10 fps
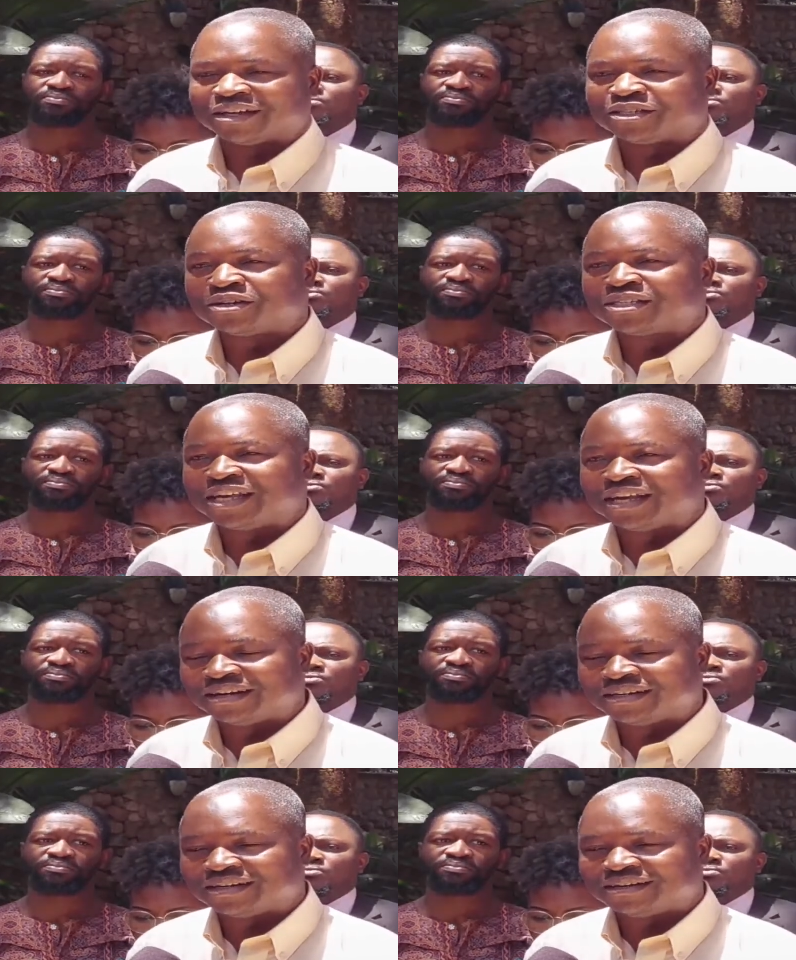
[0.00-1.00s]
Speaker 1: restores
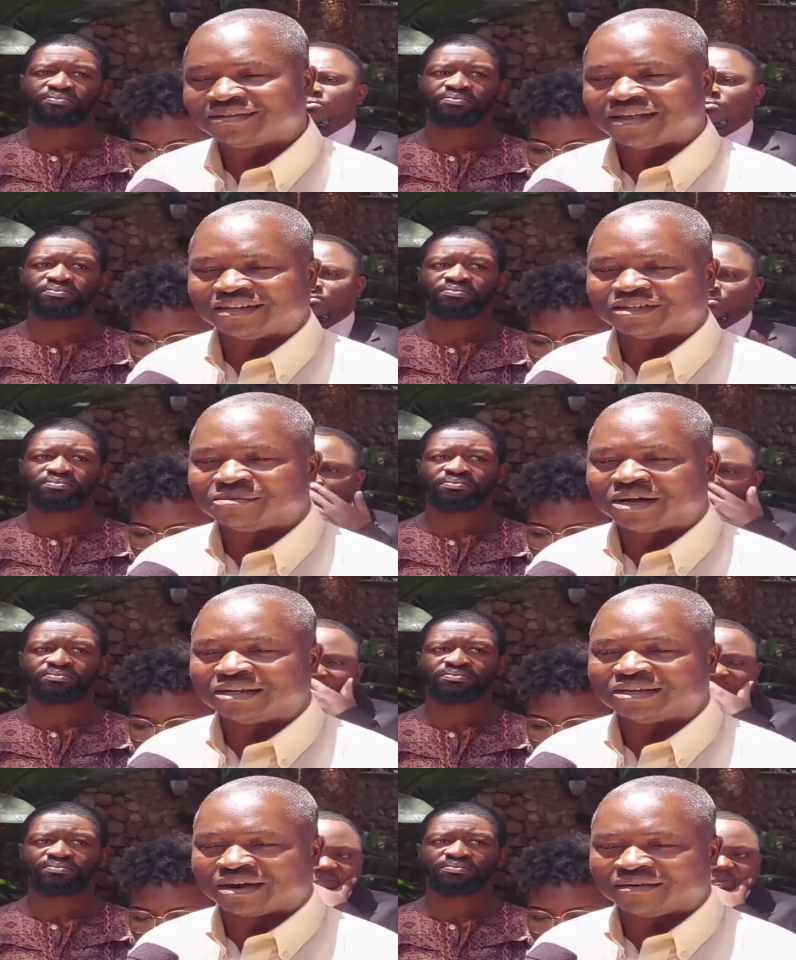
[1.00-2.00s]
yield that is
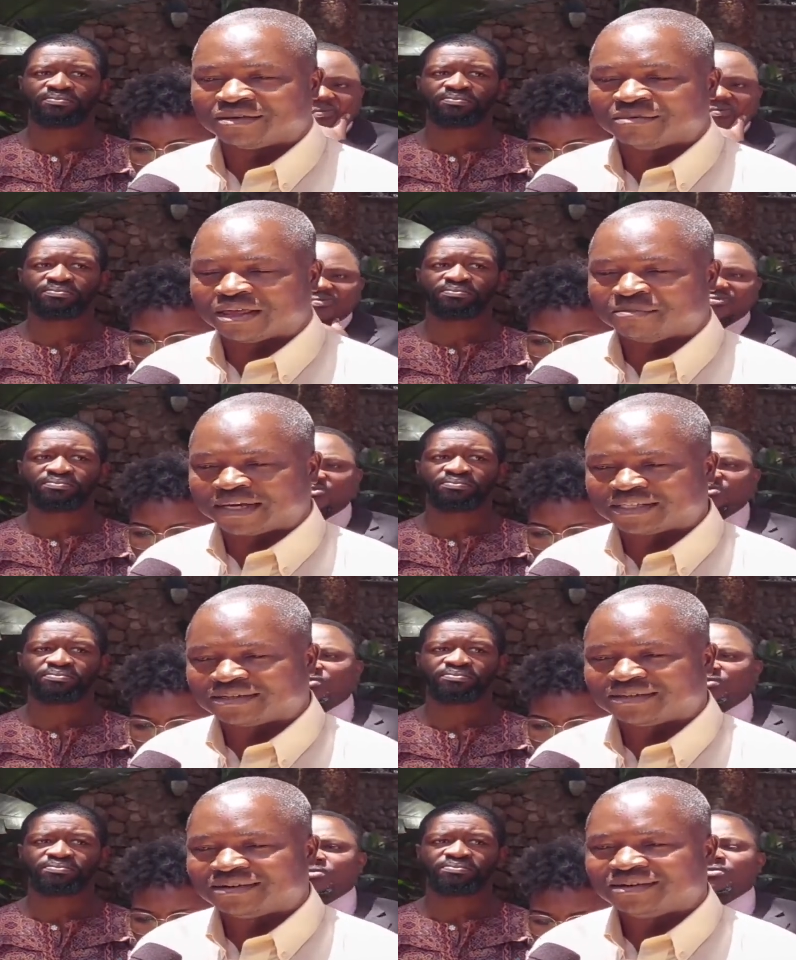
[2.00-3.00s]
normally damaged by the
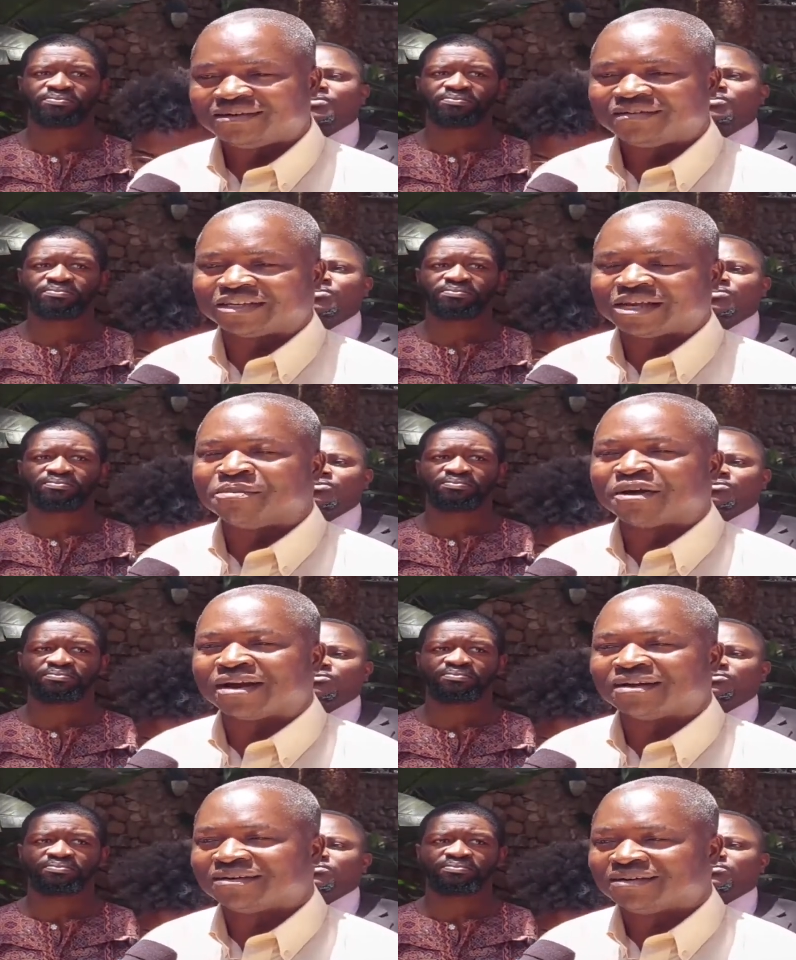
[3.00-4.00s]
pest, the stem
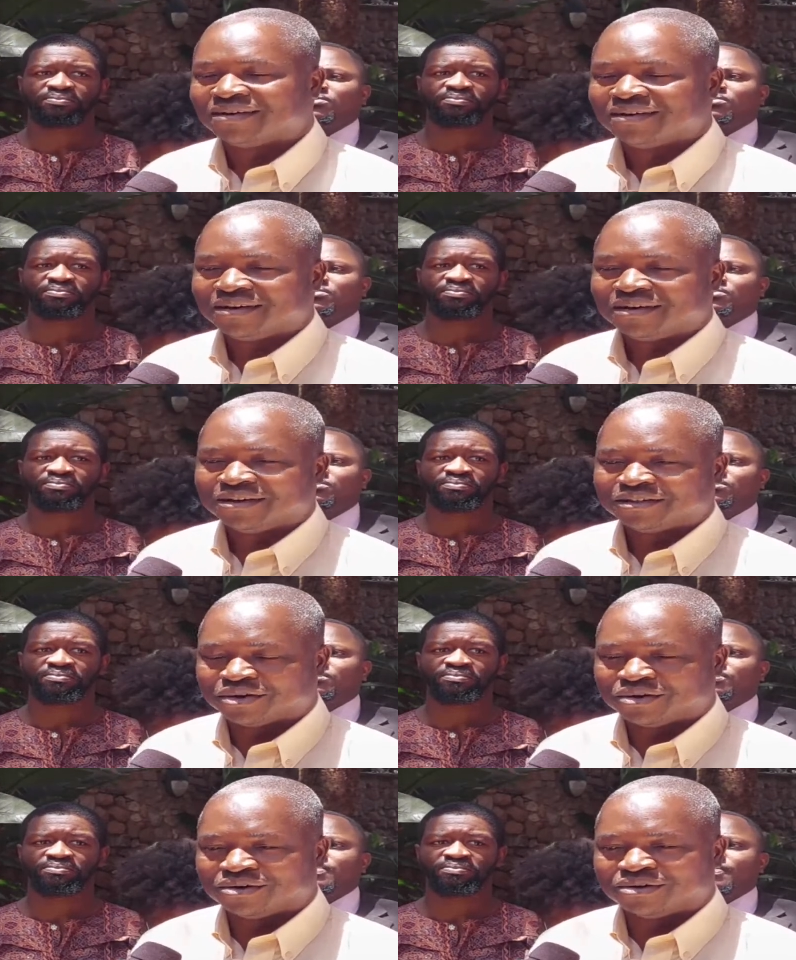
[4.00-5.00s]
borer.
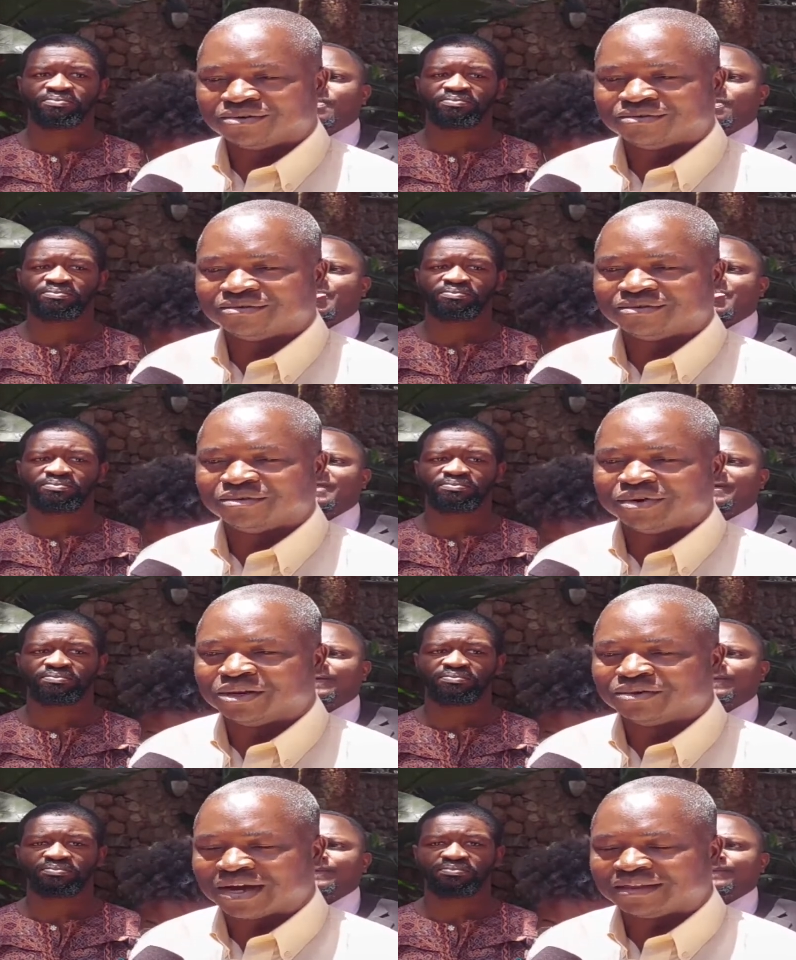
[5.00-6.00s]
So
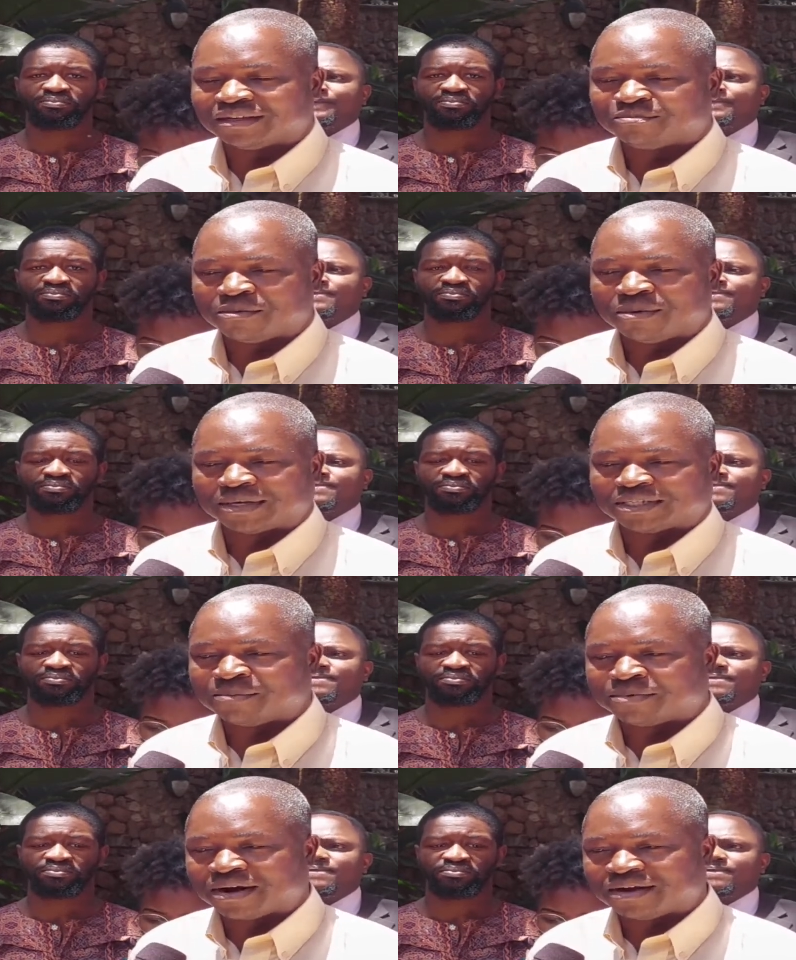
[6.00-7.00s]
we look at this problem as
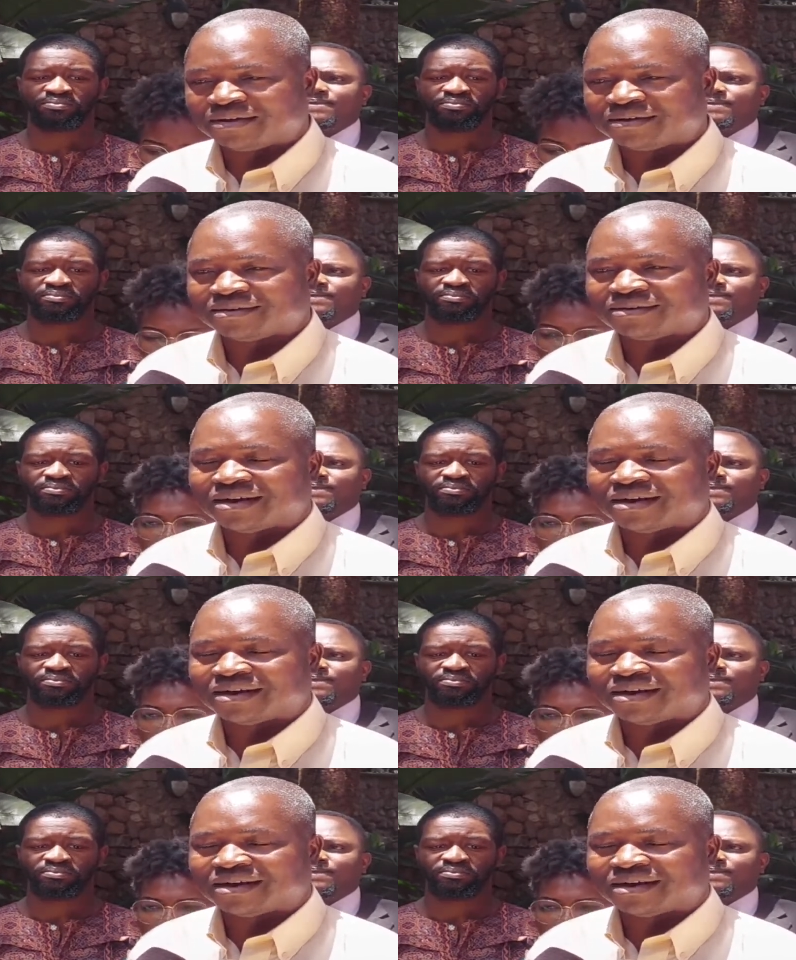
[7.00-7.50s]
temporary,